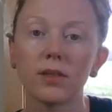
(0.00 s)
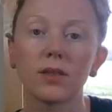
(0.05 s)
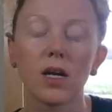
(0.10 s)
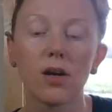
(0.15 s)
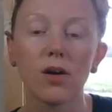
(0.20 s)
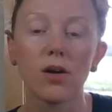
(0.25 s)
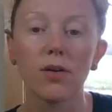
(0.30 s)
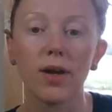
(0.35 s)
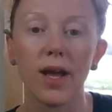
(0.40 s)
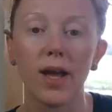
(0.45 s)

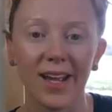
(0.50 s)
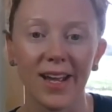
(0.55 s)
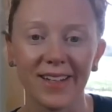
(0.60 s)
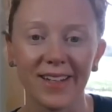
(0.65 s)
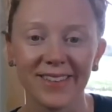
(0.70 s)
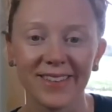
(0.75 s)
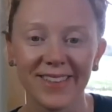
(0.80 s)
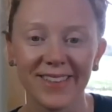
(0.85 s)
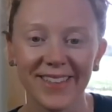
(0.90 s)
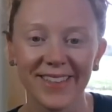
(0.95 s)
Okay.
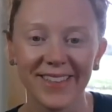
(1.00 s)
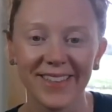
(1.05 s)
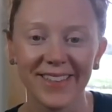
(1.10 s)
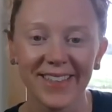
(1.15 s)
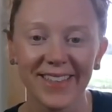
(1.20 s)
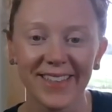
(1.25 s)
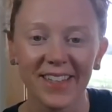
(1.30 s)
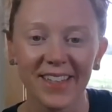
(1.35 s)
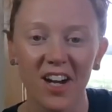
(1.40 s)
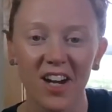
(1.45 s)

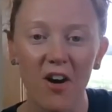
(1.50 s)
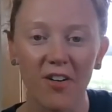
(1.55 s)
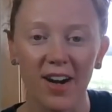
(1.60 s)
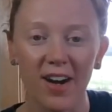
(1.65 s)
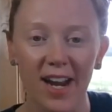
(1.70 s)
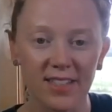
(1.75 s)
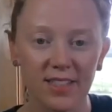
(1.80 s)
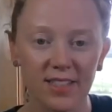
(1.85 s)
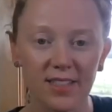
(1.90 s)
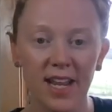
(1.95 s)
All
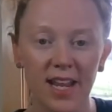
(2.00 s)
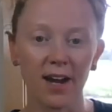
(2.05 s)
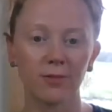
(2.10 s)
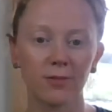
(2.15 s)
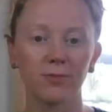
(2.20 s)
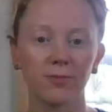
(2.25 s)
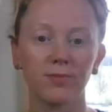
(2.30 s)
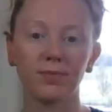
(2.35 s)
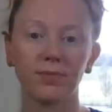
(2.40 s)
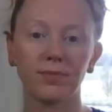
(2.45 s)
right.
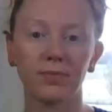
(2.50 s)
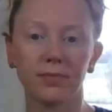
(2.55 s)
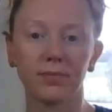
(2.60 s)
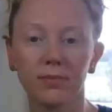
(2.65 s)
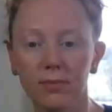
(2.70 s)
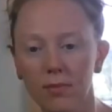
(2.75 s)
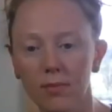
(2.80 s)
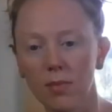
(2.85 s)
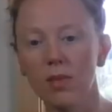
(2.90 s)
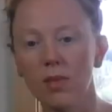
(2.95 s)
Now,
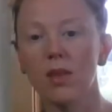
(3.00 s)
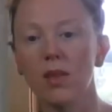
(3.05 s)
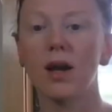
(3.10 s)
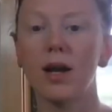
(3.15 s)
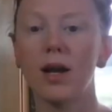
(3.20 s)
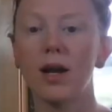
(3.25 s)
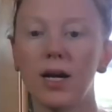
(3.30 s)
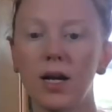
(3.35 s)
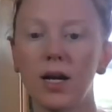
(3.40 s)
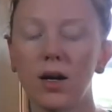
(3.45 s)

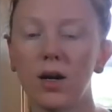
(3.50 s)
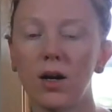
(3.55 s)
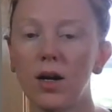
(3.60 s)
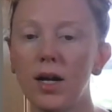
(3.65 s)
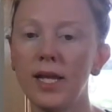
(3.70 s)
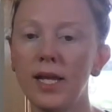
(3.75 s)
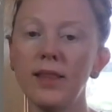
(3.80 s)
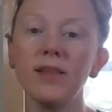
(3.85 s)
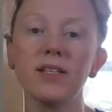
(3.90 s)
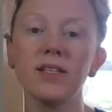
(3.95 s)

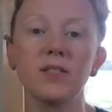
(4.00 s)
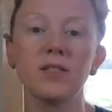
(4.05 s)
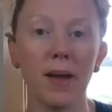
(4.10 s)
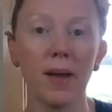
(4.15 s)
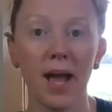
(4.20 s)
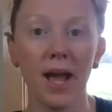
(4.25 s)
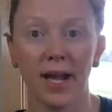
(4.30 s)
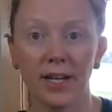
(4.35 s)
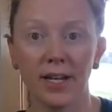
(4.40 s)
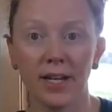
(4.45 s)
in this
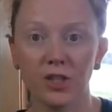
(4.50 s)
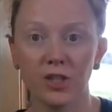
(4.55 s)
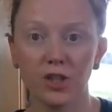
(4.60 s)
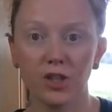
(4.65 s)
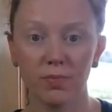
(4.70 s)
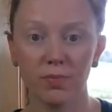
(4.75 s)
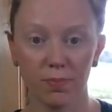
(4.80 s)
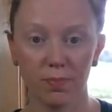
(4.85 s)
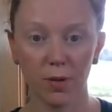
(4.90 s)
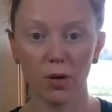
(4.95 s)

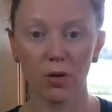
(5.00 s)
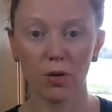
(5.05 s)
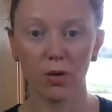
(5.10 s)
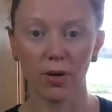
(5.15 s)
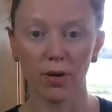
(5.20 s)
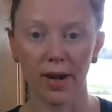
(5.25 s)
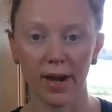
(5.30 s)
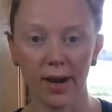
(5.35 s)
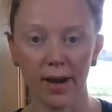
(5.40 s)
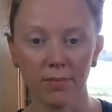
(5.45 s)
badge
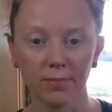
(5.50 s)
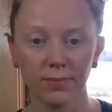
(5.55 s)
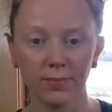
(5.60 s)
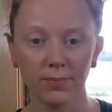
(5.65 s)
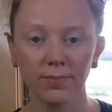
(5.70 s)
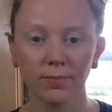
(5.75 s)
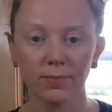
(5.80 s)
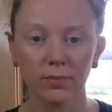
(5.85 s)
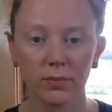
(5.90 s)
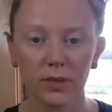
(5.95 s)
program
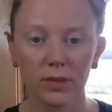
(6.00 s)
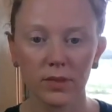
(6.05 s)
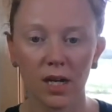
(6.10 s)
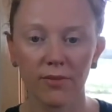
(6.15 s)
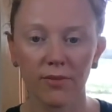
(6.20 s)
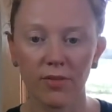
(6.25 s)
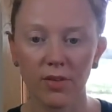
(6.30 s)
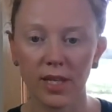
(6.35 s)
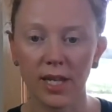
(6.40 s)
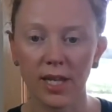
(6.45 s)

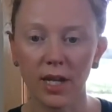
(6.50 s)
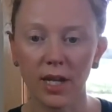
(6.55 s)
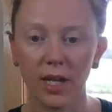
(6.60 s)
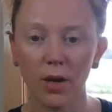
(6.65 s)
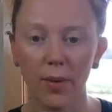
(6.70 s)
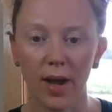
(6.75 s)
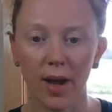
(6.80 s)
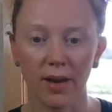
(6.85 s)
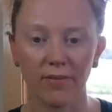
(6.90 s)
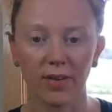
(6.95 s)
for the
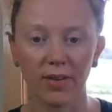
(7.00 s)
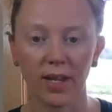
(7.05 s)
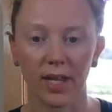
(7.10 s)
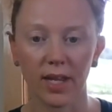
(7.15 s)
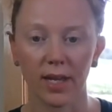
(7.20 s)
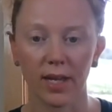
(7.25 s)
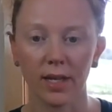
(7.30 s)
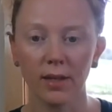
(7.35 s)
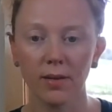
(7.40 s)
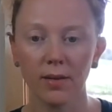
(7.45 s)

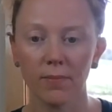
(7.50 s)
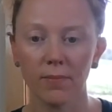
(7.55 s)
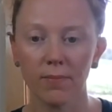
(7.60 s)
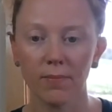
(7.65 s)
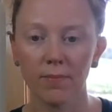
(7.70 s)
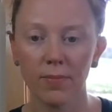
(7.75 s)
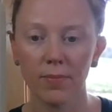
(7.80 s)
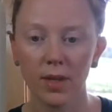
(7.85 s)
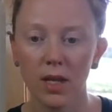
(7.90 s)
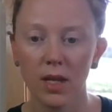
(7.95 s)
eco-advocate,
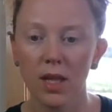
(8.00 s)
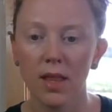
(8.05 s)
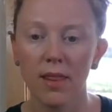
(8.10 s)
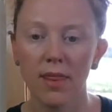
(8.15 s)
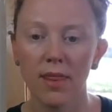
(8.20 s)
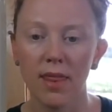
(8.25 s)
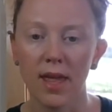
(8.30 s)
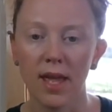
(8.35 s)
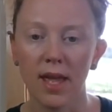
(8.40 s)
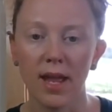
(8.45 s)

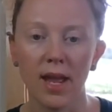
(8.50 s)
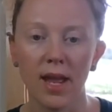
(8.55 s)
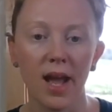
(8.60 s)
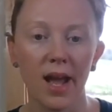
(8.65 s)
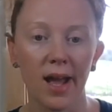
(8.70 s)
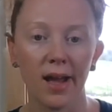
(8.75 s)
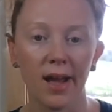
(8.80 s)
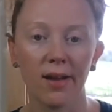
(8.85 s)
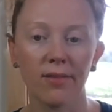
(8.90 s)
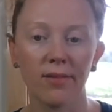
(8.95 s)

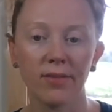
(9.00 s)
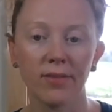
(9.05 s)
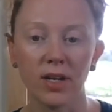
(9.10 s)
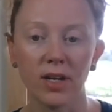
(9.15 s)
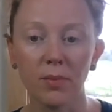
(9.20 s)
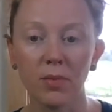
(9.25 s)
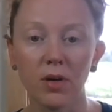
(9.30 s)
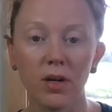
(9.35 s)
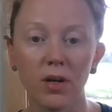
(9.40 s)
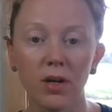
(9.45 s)
they
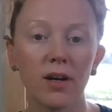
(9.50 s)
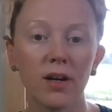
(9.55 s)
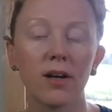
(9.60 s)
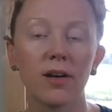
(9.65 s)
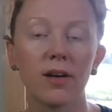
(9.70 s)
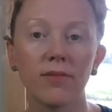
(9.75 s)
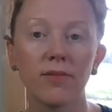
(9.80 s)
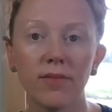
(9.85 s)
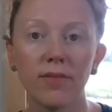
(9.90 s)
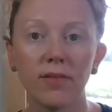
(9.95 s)
have a number
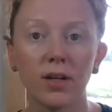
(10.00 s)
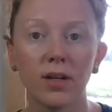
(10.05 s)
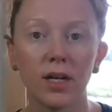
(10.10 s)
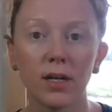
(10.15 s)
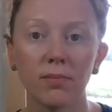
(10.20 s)
of